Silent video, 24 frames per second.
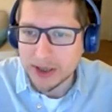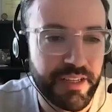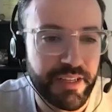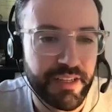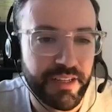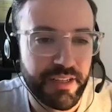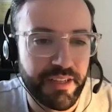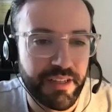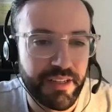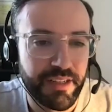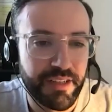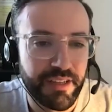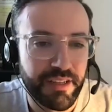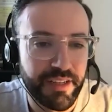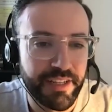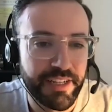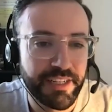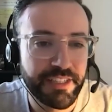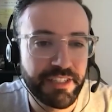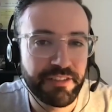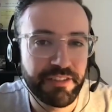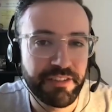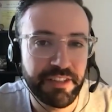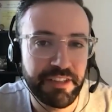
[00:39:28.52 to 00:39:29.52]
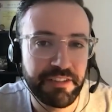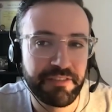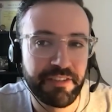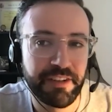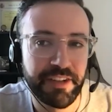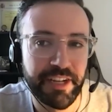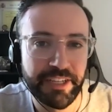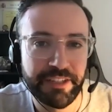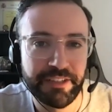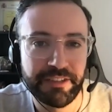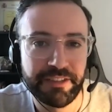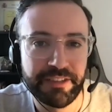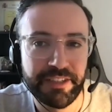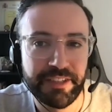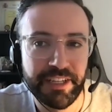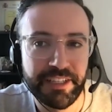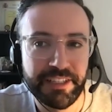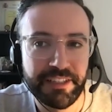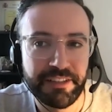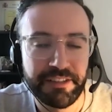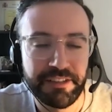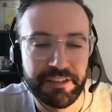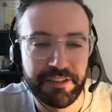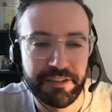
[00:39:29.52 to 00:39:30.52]
Yeah. And it's a really fun
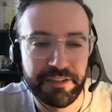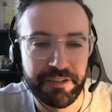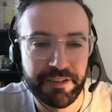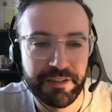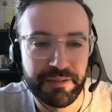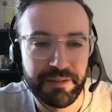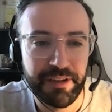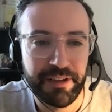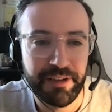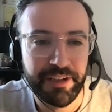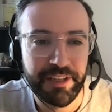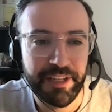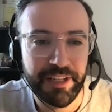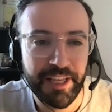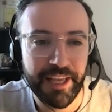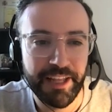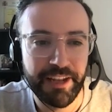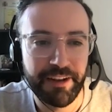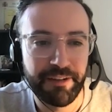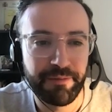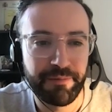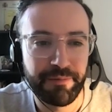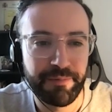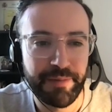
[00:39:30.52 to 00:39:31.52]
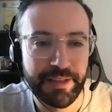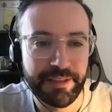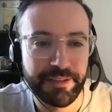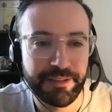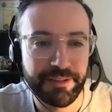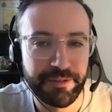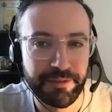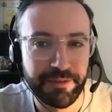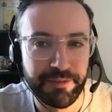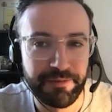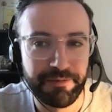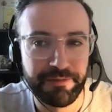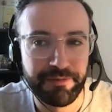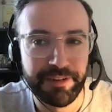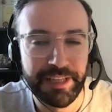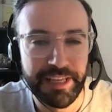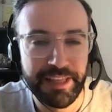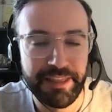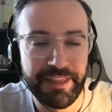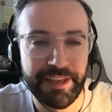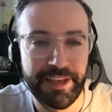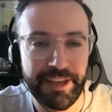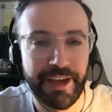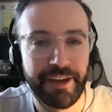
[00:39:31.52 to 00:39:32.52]
exercise to do as well. It kind of makes you
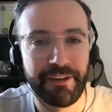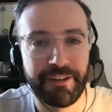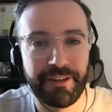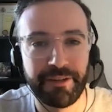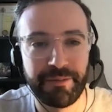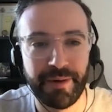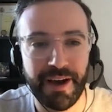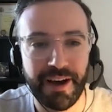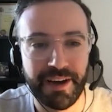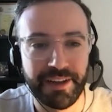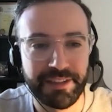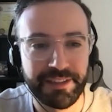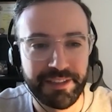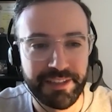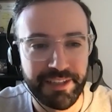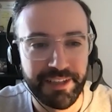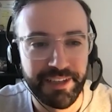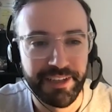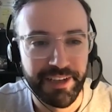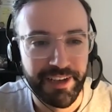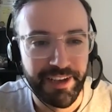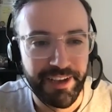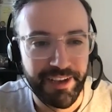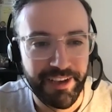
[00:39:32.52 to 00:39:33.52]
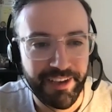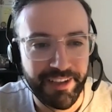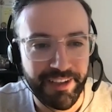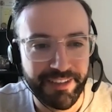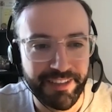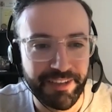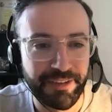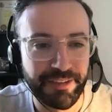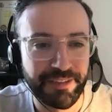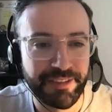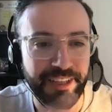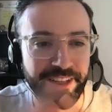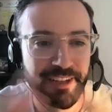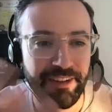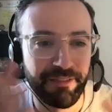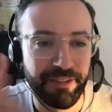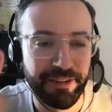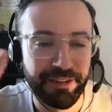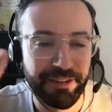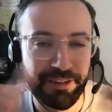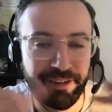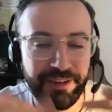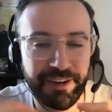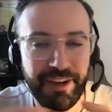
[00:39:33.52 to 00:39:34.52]
really think out of the box. Because like you said,
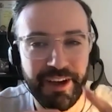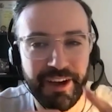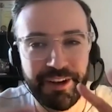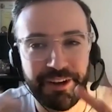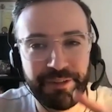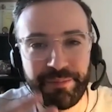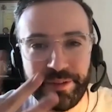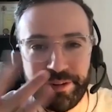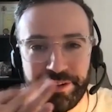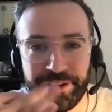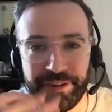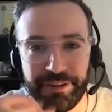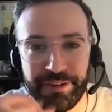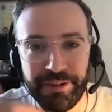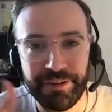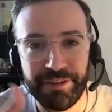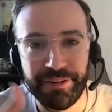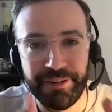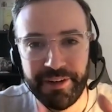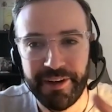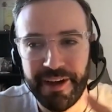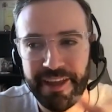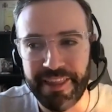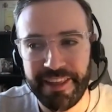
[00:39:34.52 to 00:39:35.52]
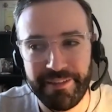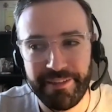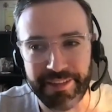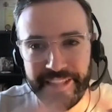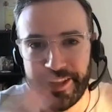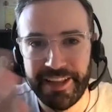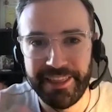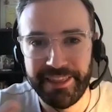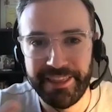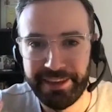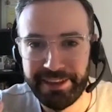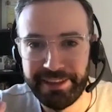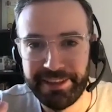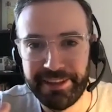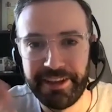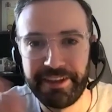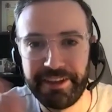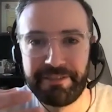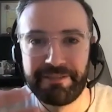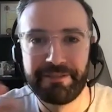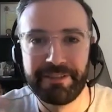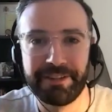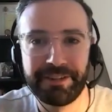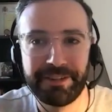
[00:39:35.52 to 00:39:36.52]
once you're caught up in your own, I think with anything in
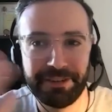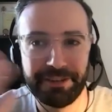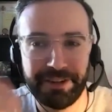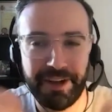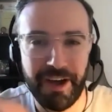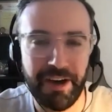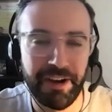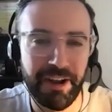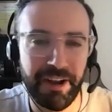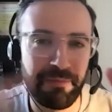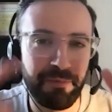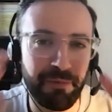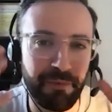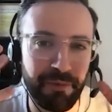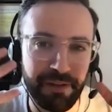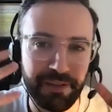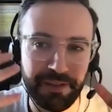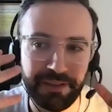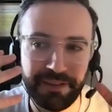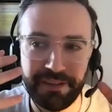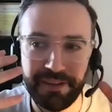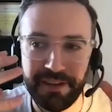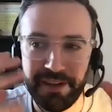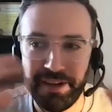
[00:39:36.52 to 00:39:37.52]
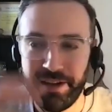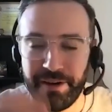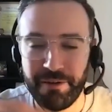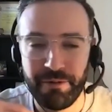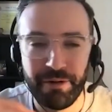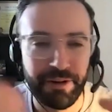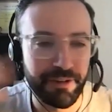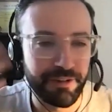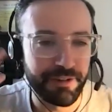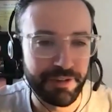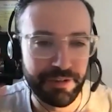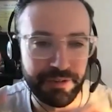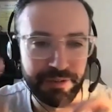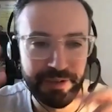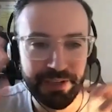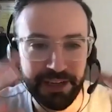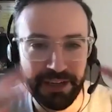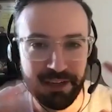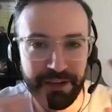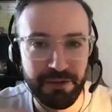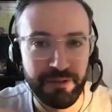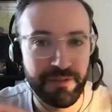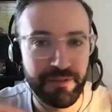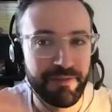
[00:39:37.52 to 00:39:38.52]
life, once you're caught up with what you're
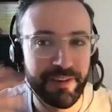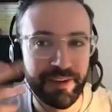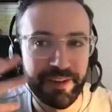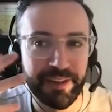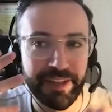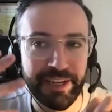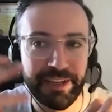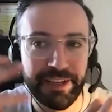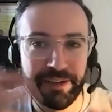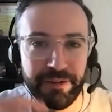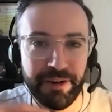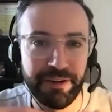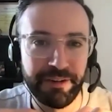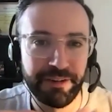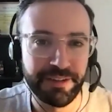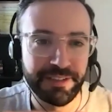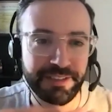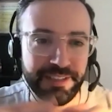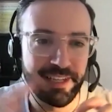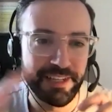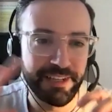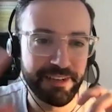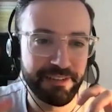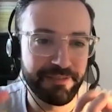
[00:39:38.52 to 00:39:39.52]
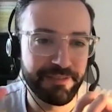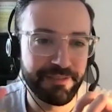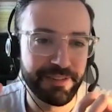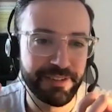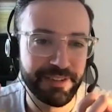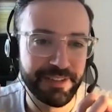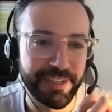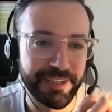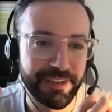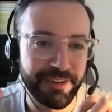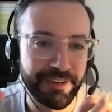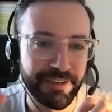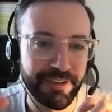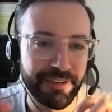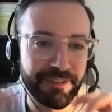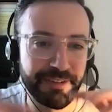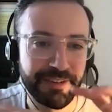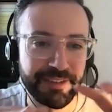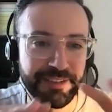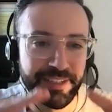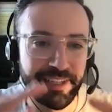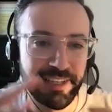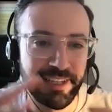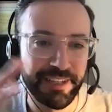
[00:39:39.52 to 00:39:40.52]
doing, you feel like you understand it fully, or you
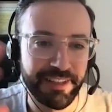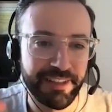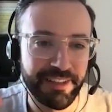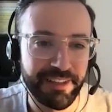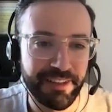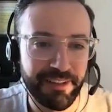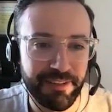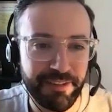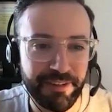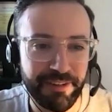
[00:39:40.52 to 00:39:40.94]
understand,